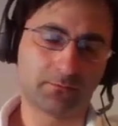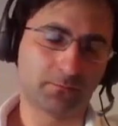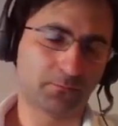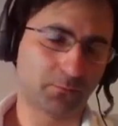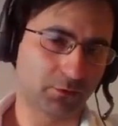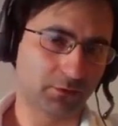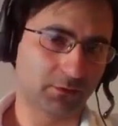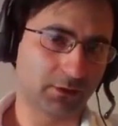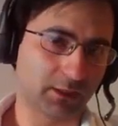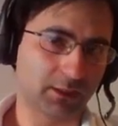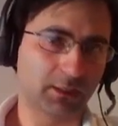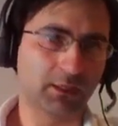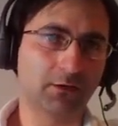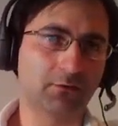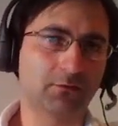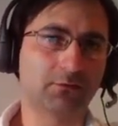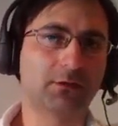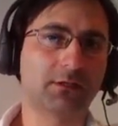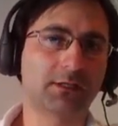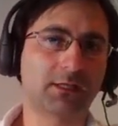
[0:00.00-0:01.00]
put the king
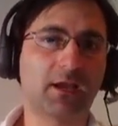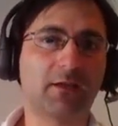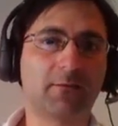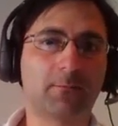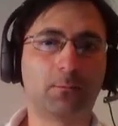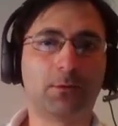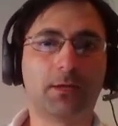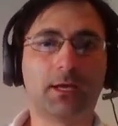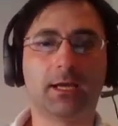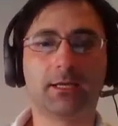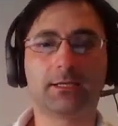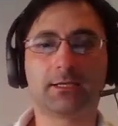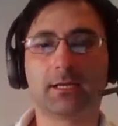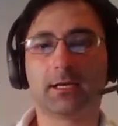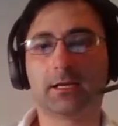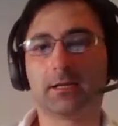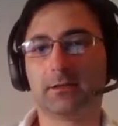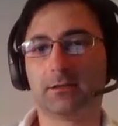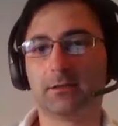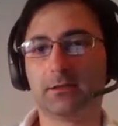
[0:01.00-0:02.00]
on the safe place
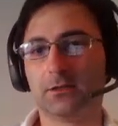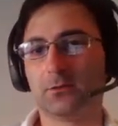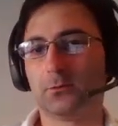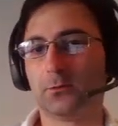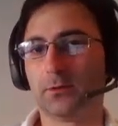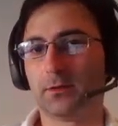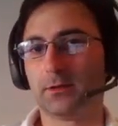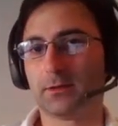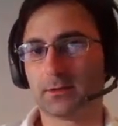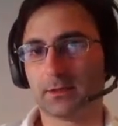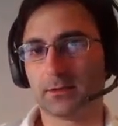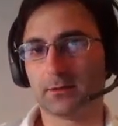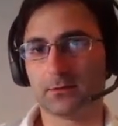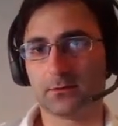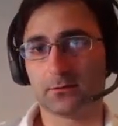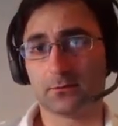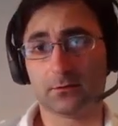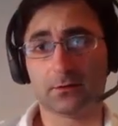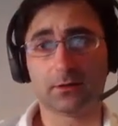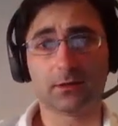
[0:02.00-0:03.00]
and deal with the
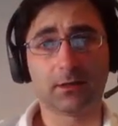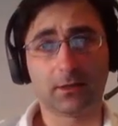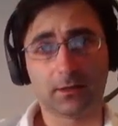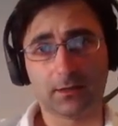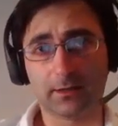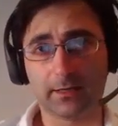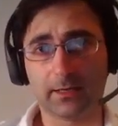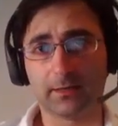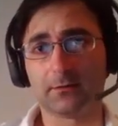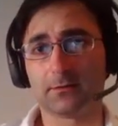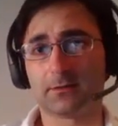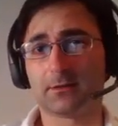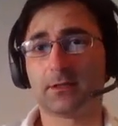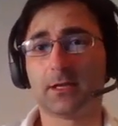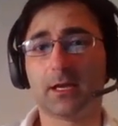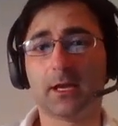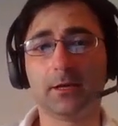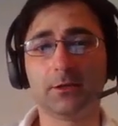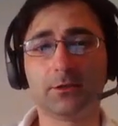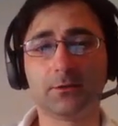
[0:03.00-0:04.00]
center on the later
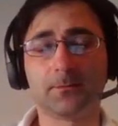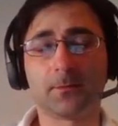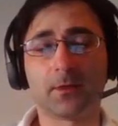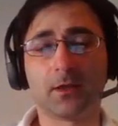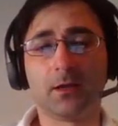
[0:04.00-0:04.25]
stage.